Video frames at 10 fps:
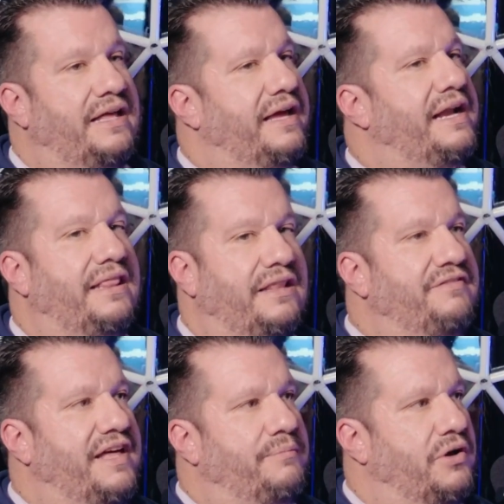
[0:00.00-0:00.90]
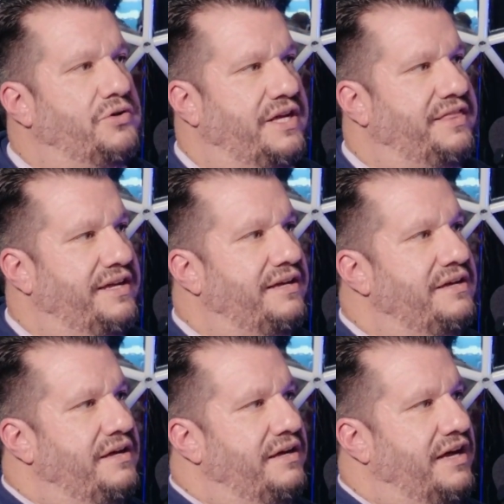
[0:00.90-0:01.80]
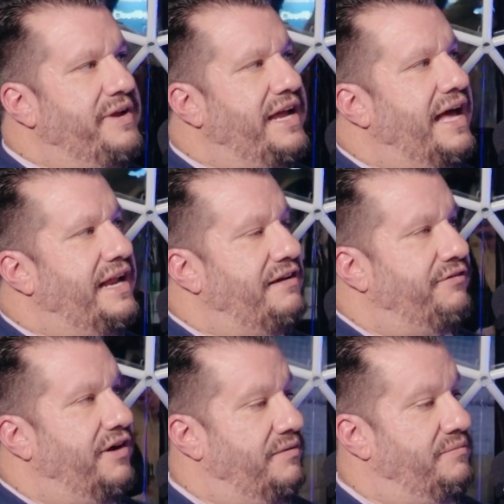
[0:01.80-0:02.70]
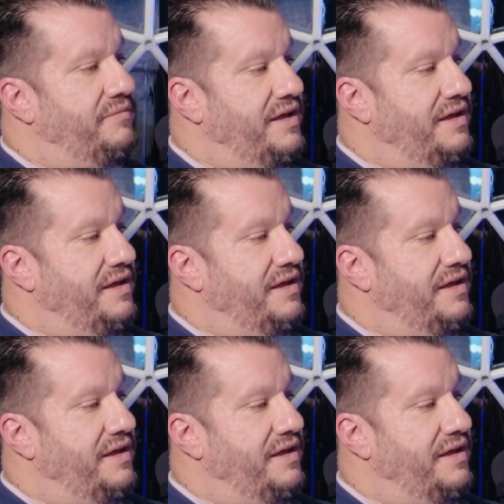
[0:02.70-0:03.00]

And I love that approach. I think coming at it from